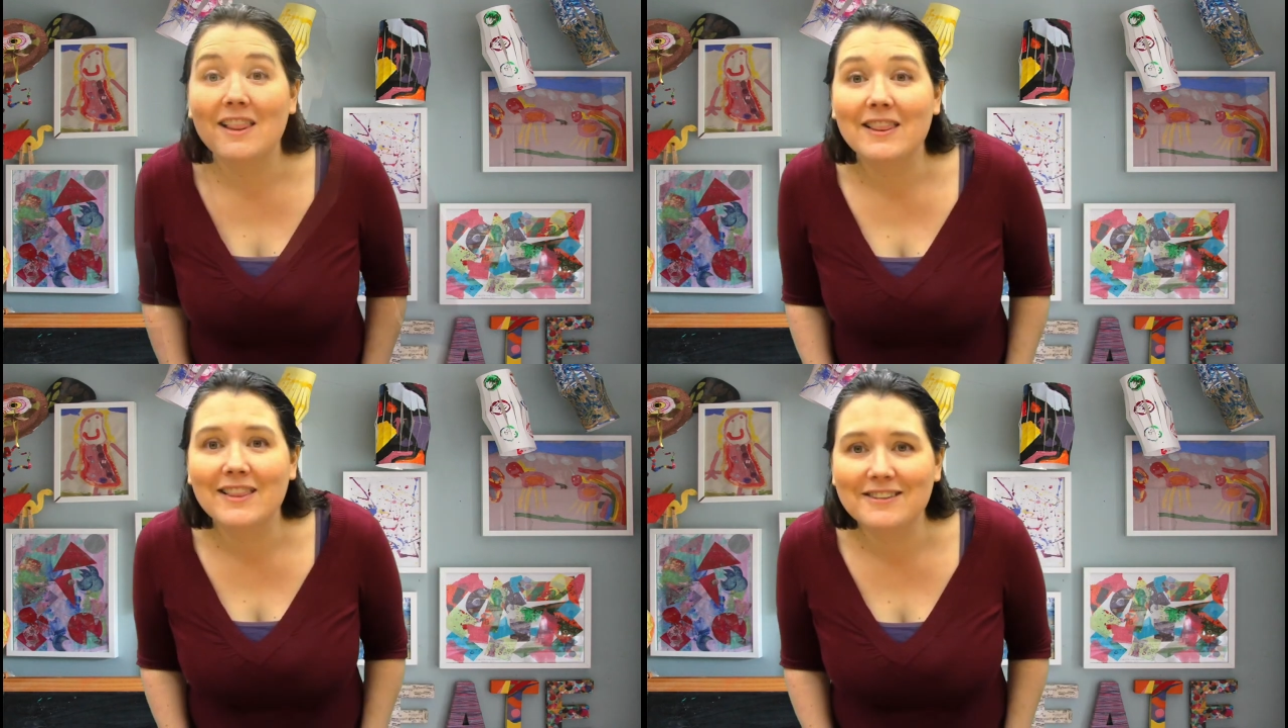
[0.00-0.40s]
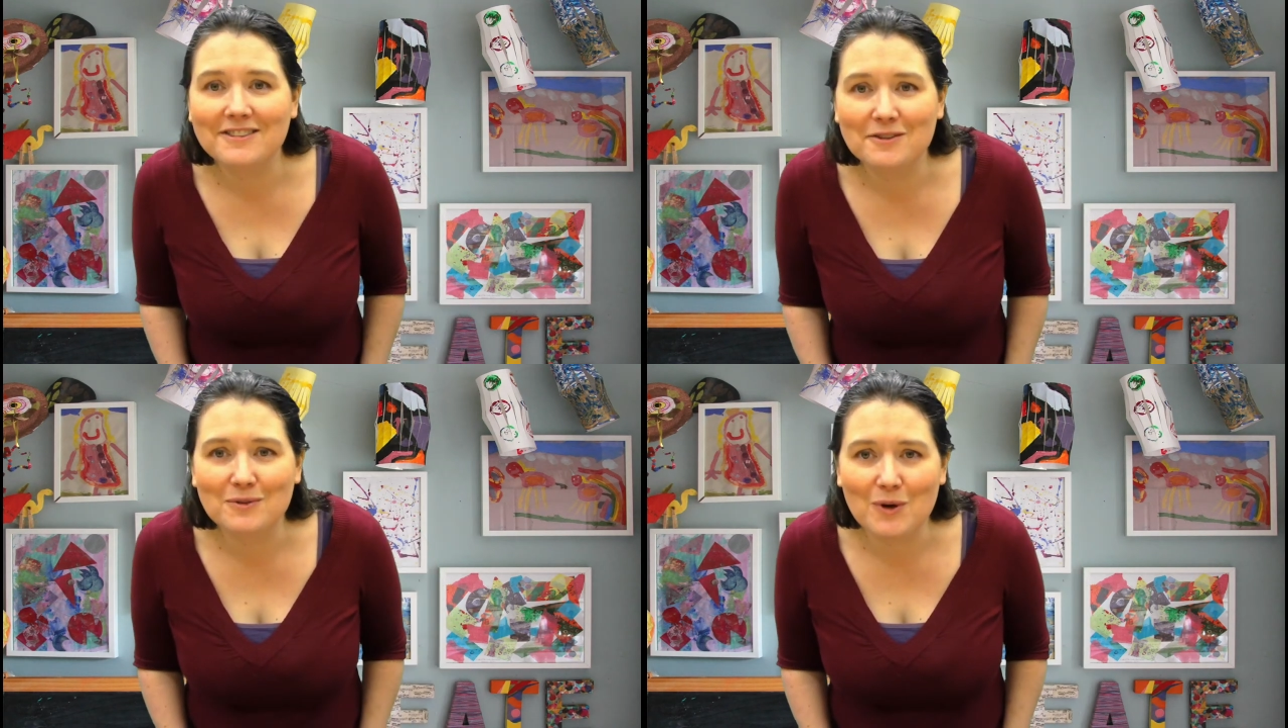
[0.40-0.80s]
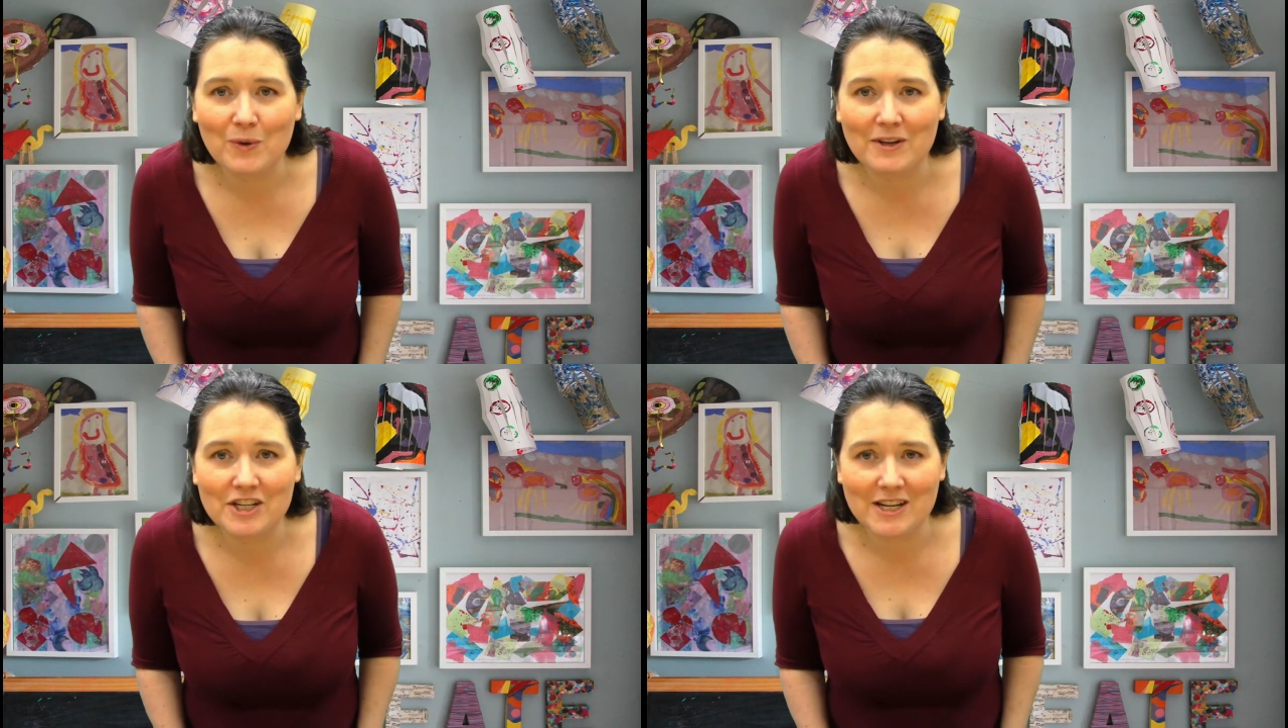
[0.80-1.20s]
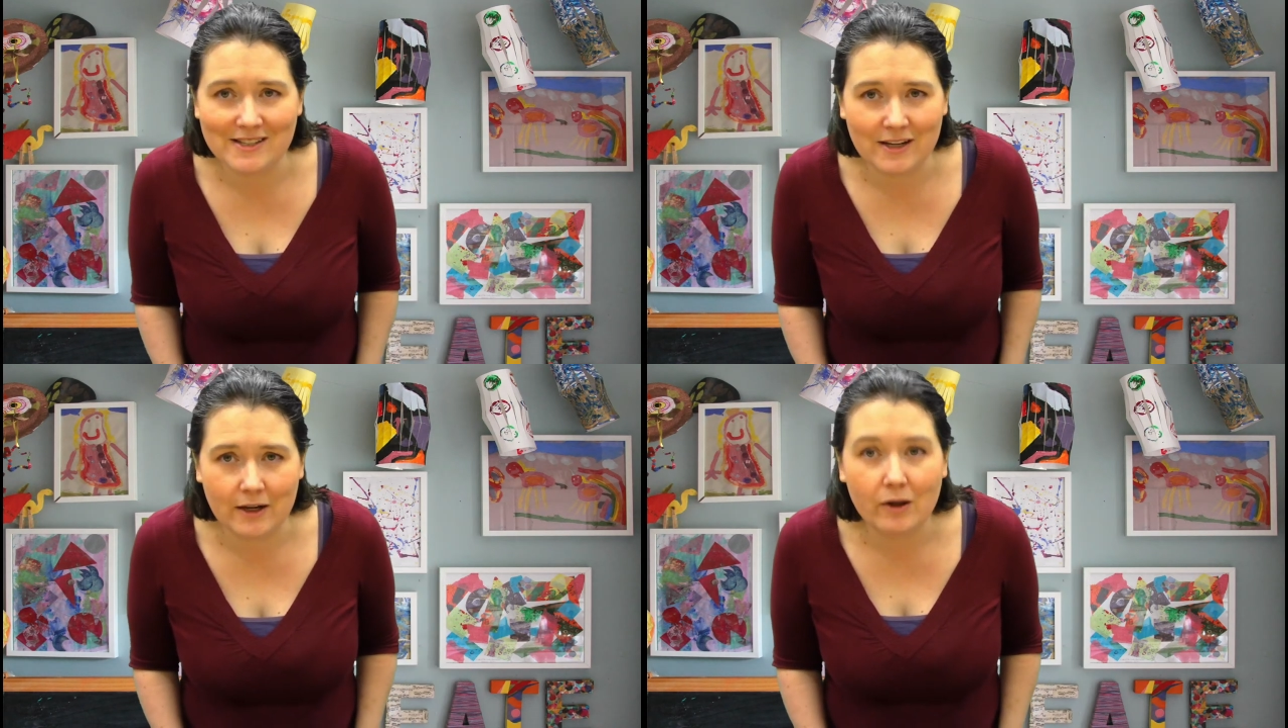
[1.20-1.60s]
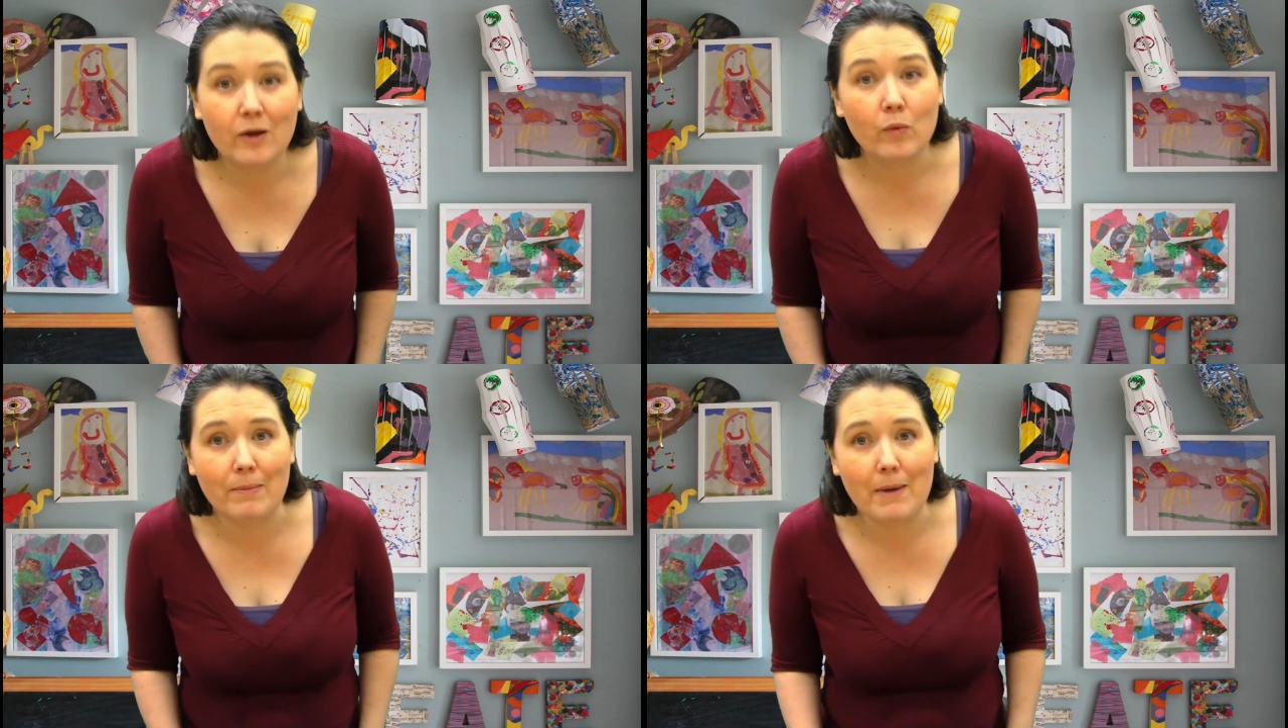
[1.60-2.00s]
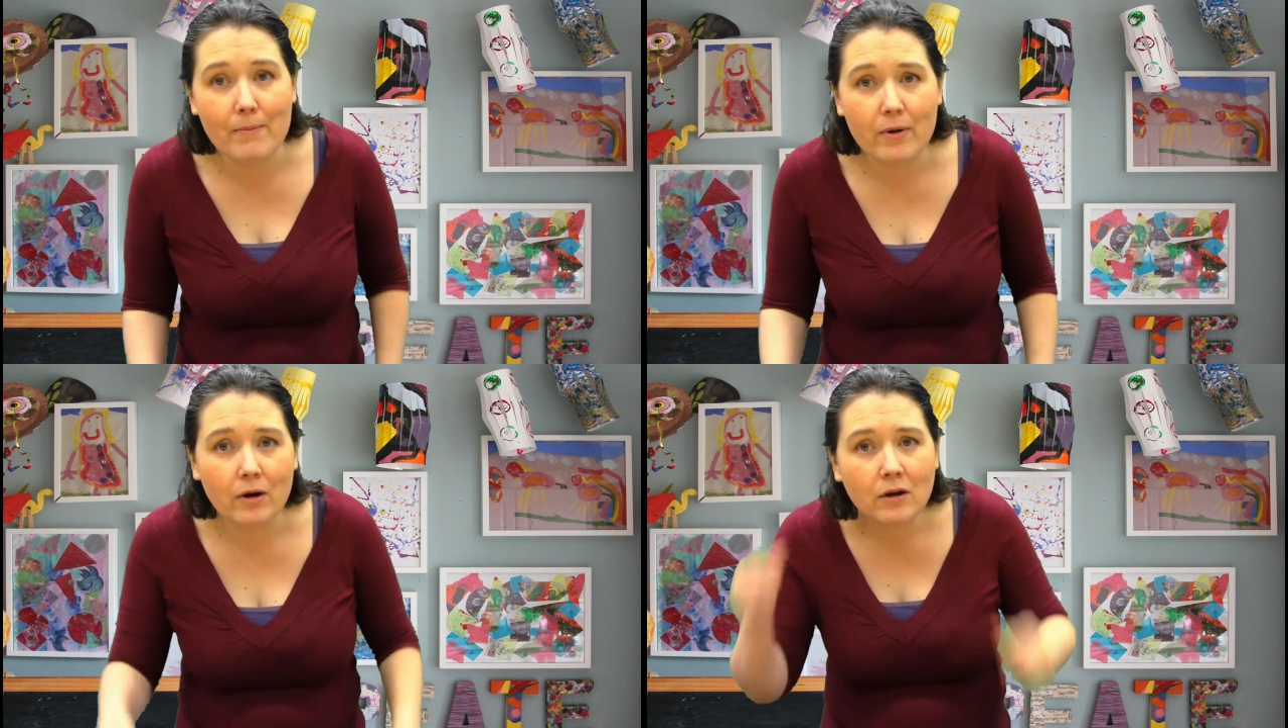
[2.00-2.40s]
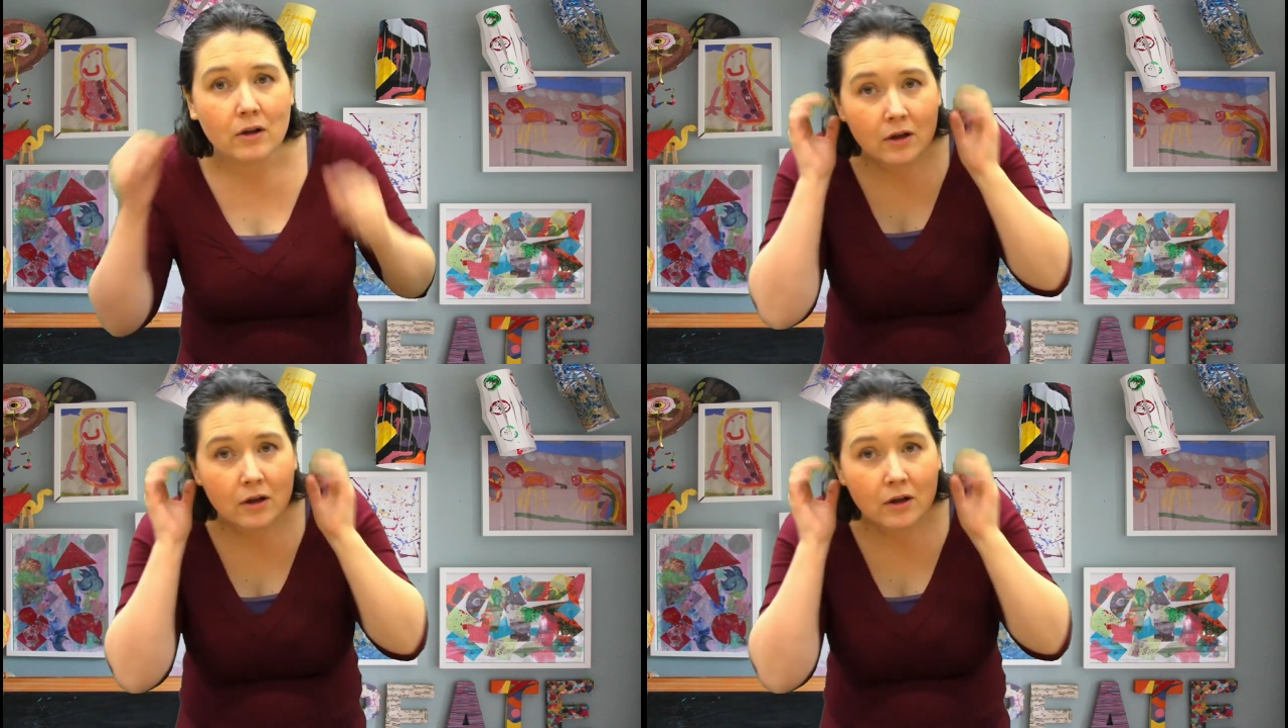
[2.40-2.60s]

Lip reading: Let's do Tony Chestnut. Remember?